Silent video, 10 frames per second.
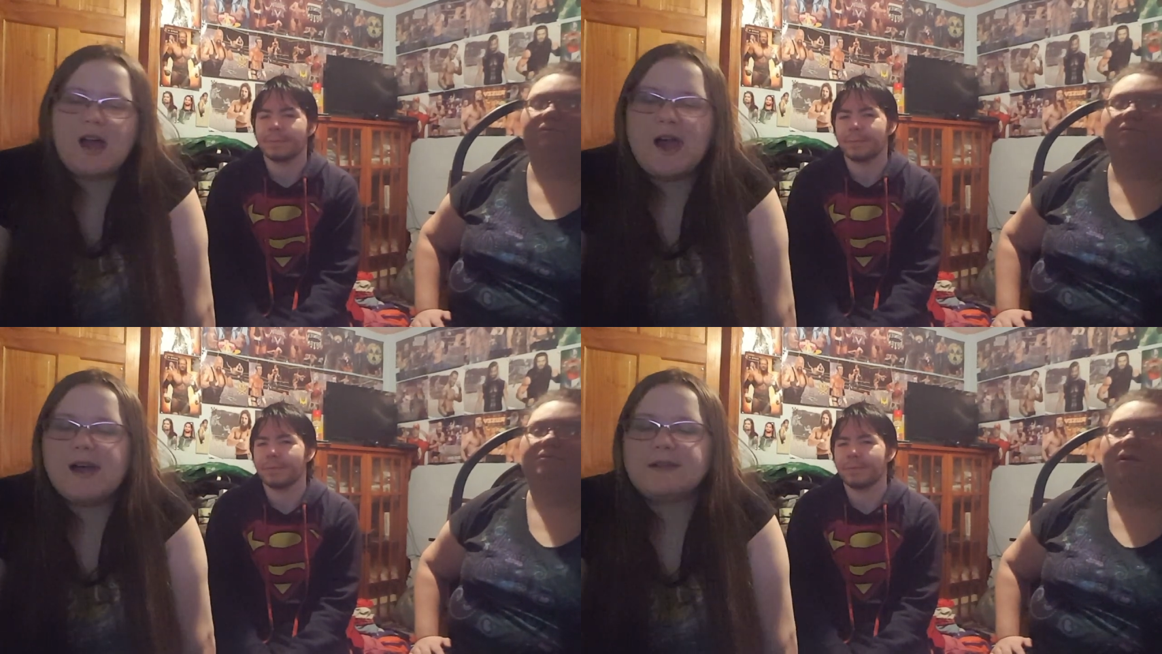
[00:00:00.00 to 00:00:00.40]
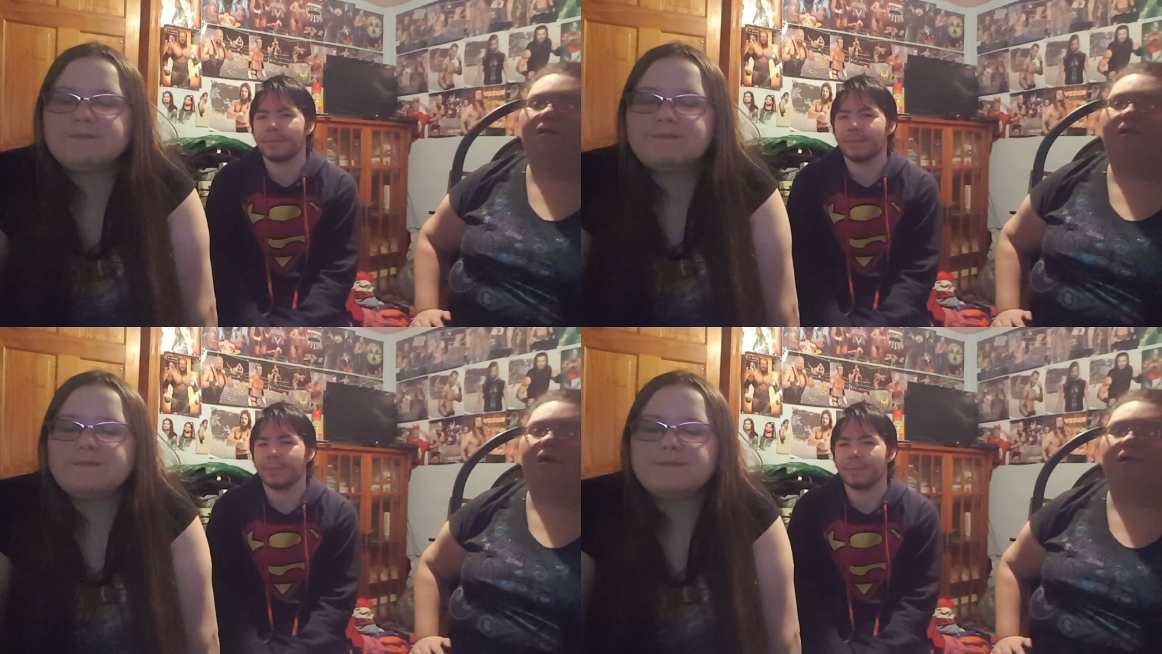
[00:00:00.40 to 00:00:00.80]
Speaker 1: um,
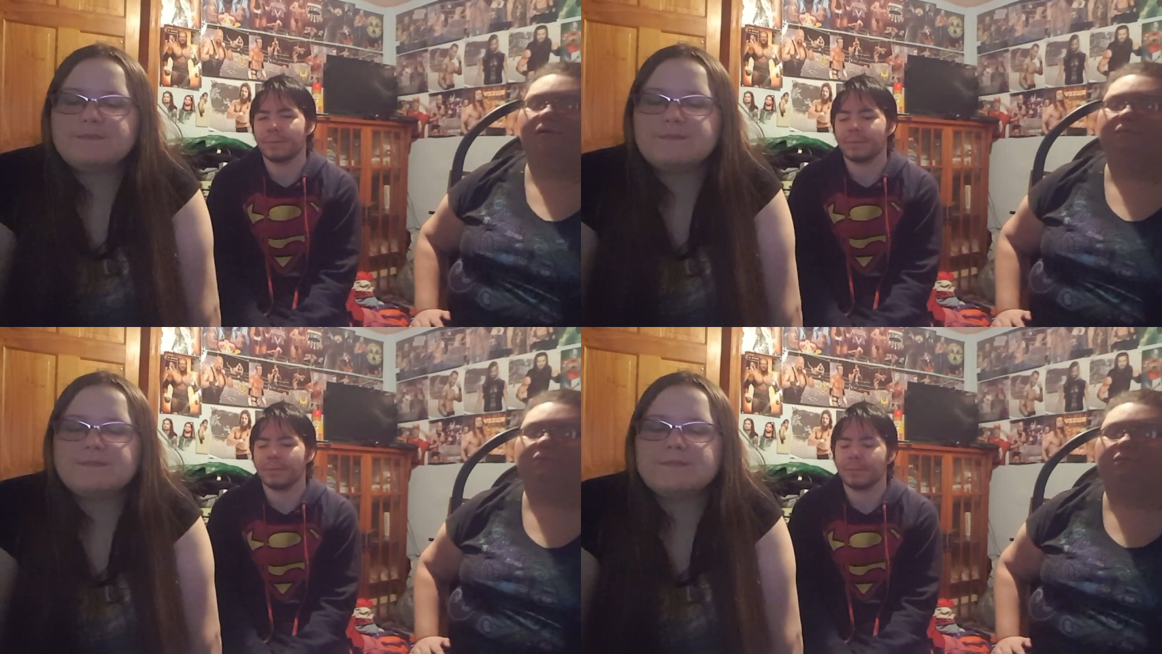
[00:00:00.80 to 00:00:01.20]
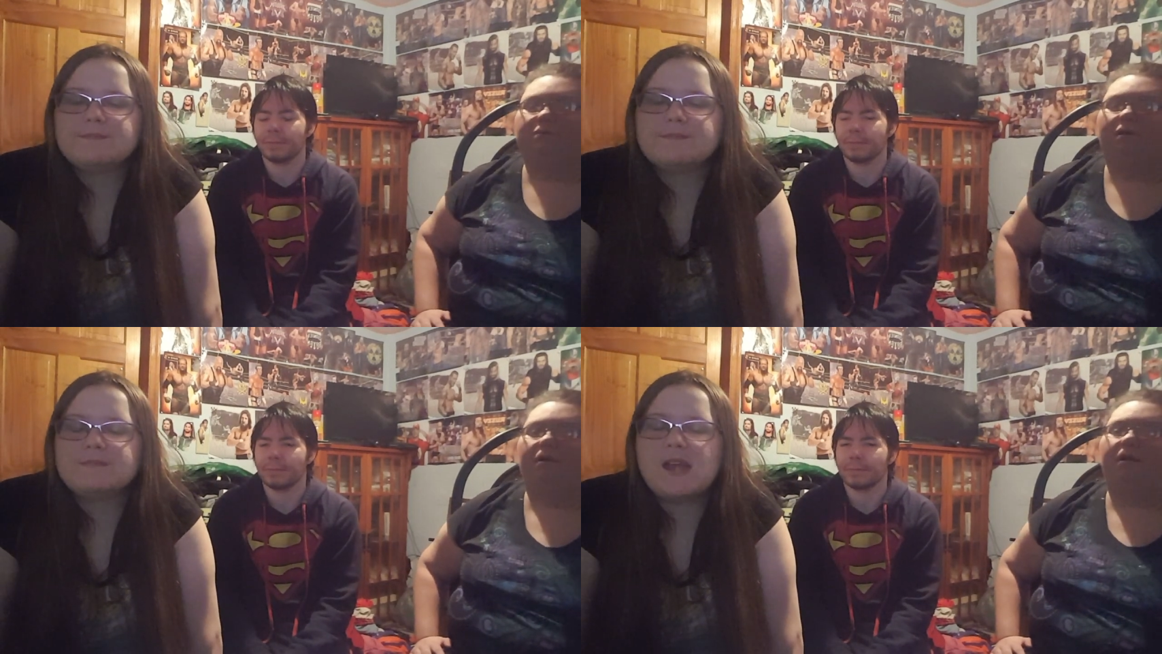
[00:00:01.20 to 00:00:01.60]

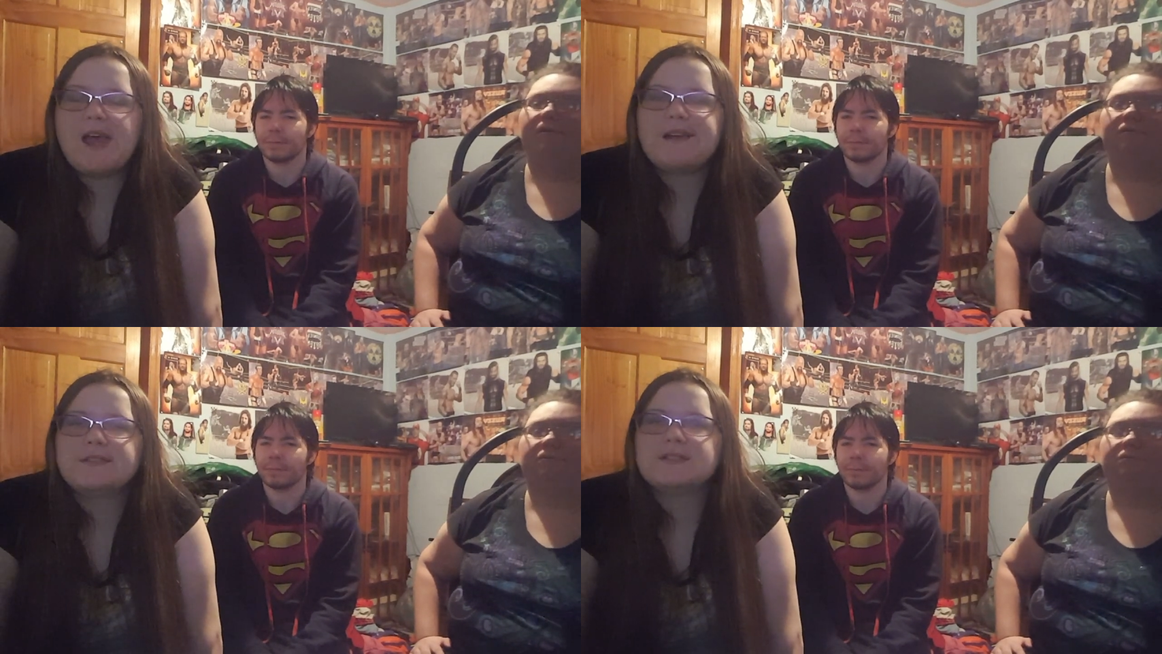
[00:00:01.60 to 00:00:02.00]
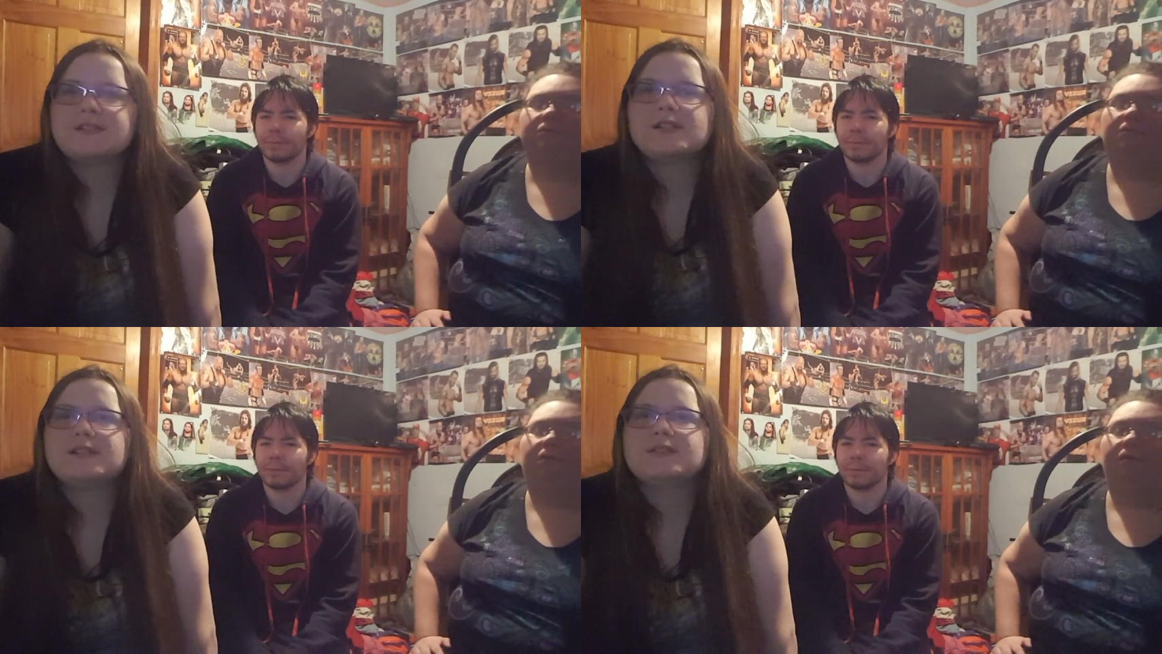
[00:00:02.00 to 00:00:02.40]
yeah,
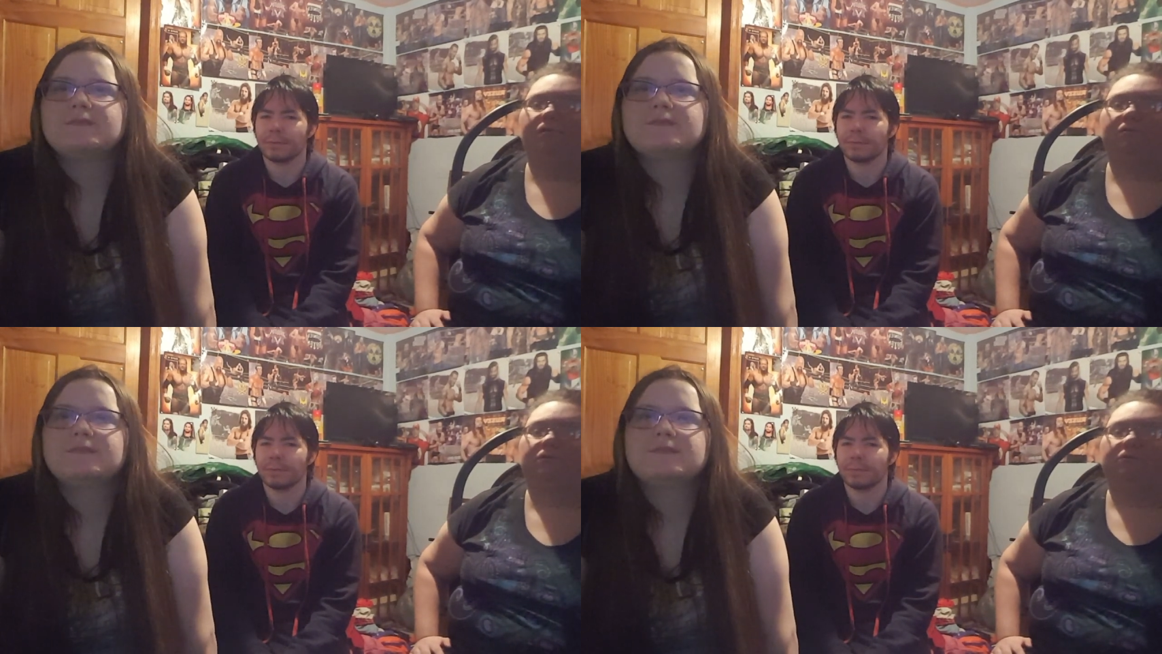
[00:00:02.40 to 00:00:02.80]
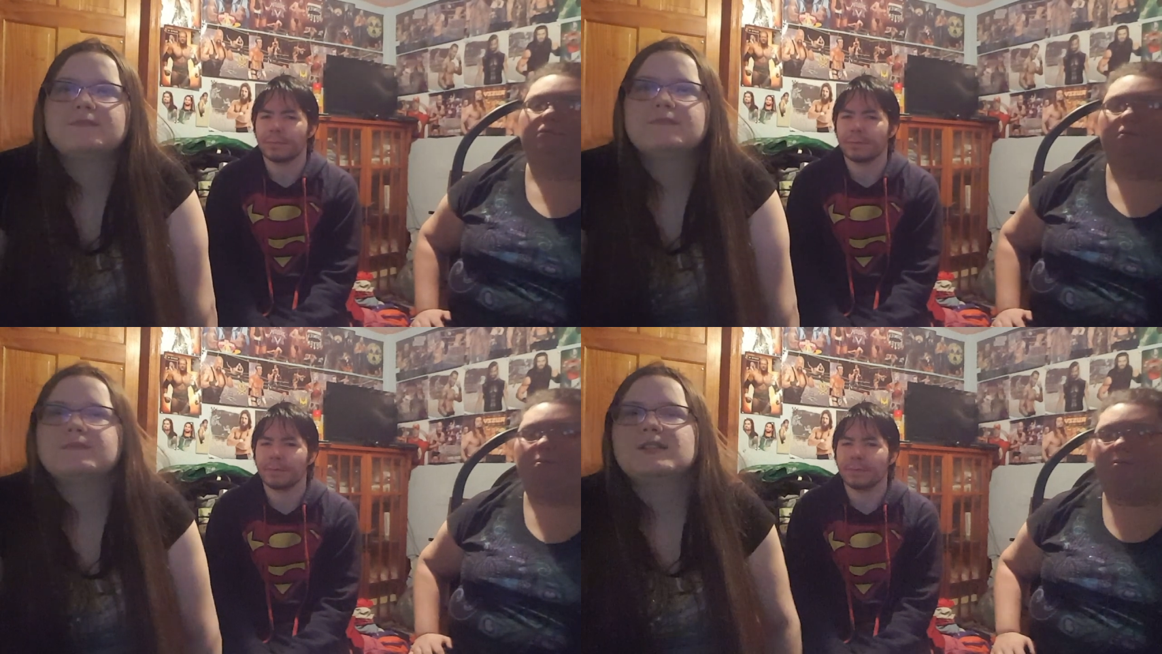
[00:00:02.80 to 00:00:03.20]
so
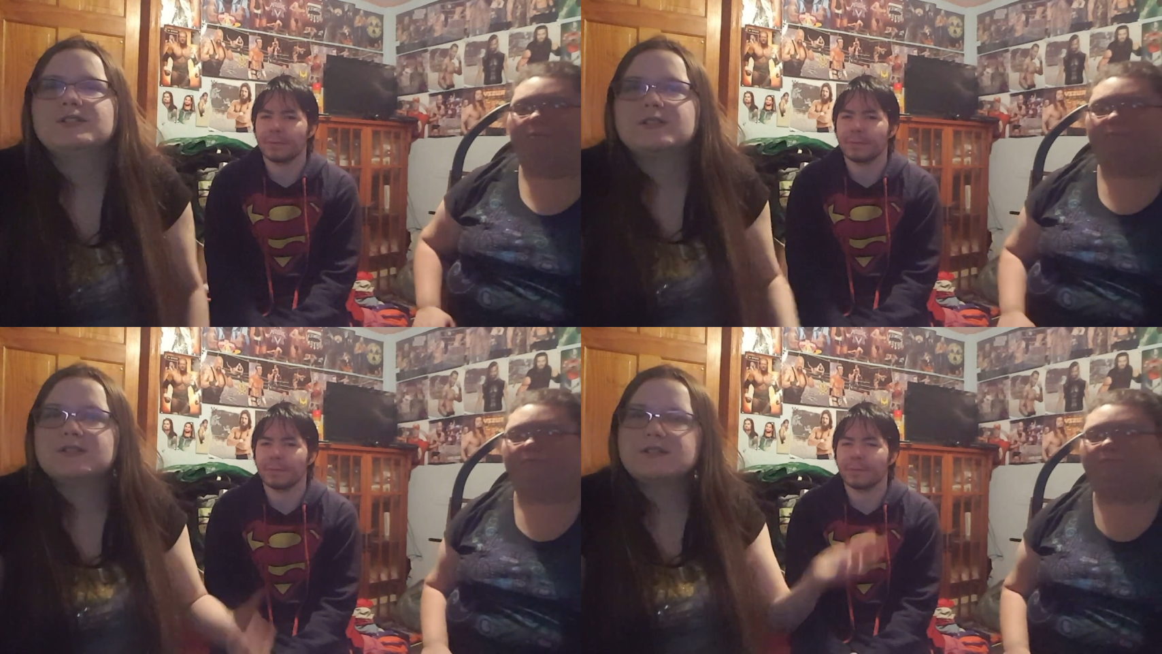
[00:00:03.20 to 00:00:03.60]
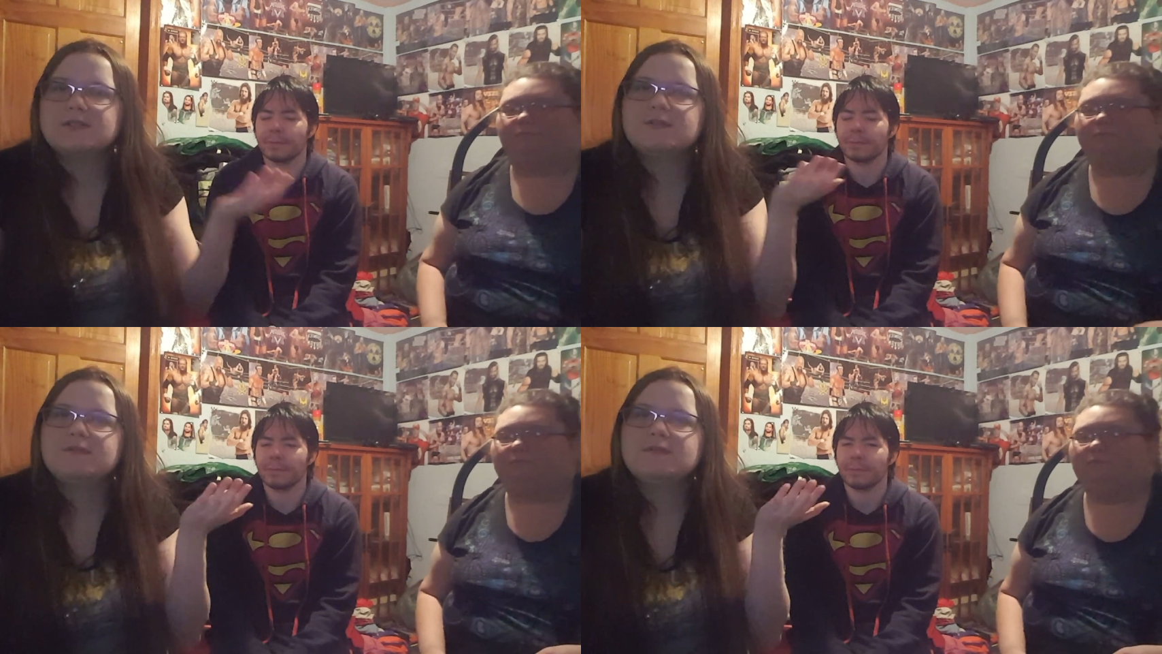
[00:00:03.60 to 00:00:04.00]
make sure
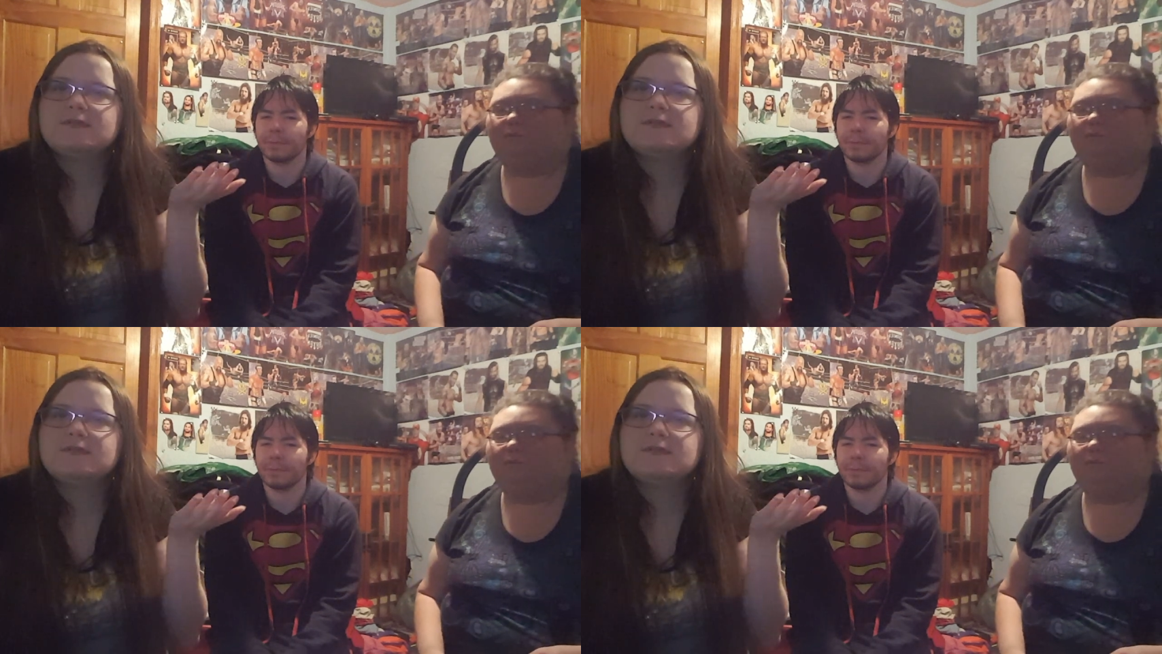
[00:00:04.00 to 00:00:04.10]
you